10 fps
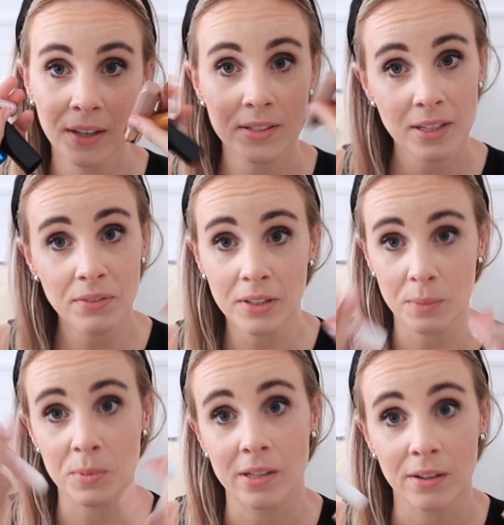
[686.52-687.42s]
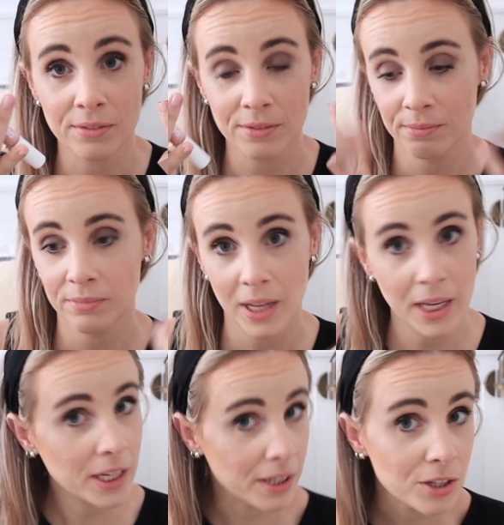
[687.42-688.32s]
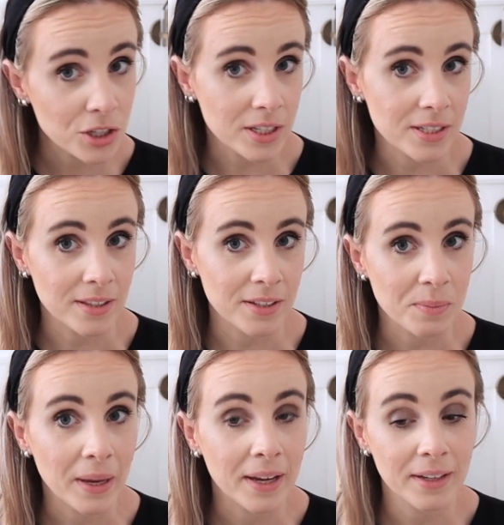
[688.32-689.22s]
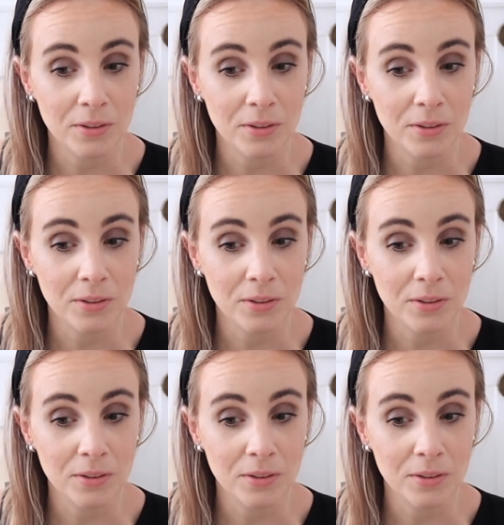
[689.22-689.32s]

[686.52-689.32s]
7 lip stuff just in this bag,